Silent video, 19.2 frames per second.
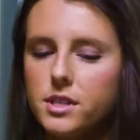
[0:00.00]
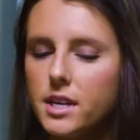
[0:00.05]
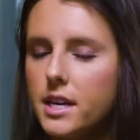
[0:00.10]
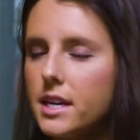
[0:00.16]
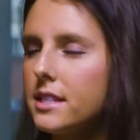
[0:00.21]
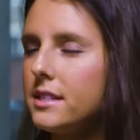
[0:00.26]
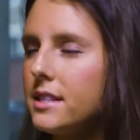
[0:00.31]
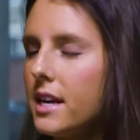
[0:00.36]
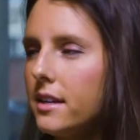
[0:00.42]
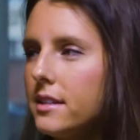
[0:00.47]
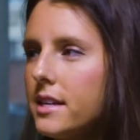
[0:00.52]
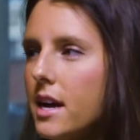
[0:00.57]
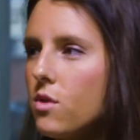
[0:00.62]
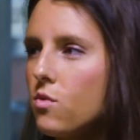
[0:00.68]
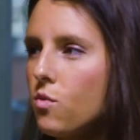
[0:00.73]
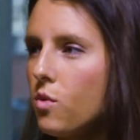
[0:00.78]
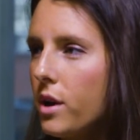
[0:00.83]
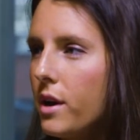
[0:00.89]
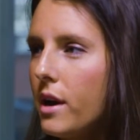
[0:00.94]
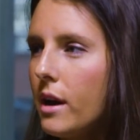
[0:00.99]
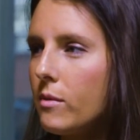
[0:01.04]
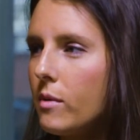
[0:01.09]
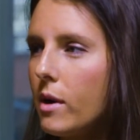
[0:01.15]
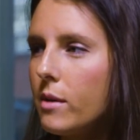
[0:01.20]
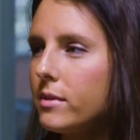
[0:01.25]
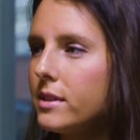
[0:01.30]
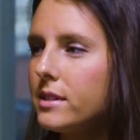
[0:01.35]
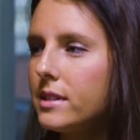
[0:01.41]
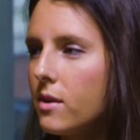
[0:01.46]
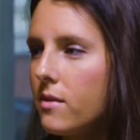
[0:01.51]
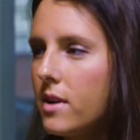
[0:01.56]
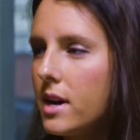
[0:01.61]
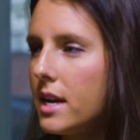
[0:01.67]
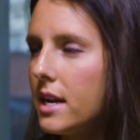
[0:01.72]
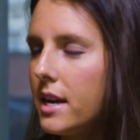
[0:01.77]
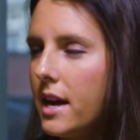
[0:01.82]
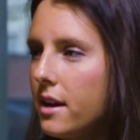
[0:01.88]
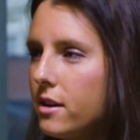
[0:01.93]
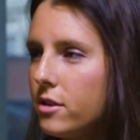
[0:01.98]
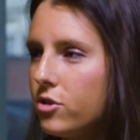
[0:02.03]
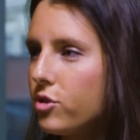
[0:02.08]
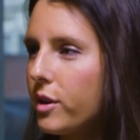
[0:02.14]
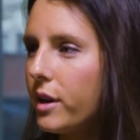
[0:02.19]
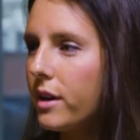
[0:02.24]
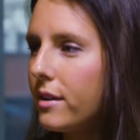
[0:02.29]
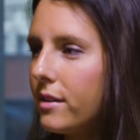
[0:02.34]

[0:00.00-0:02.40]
like sat down one-on-one with someone and had a drink?